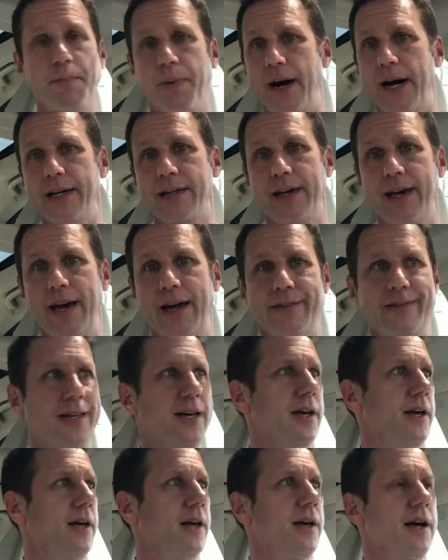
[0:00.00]
podcast.
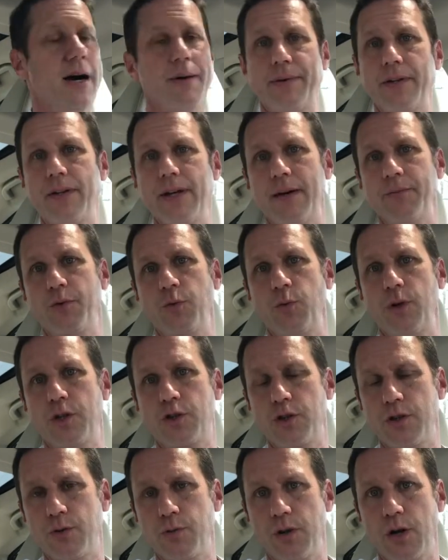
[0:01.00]
How many times a week
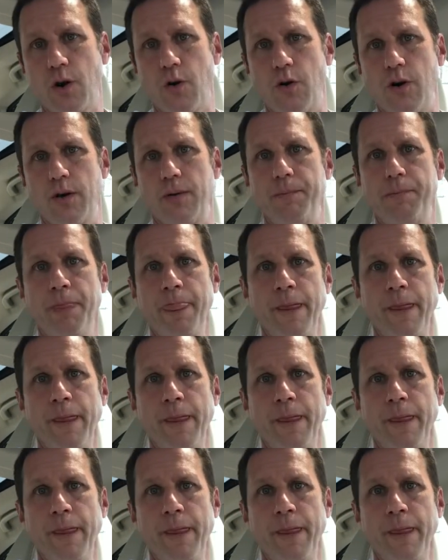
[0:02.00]
should you record?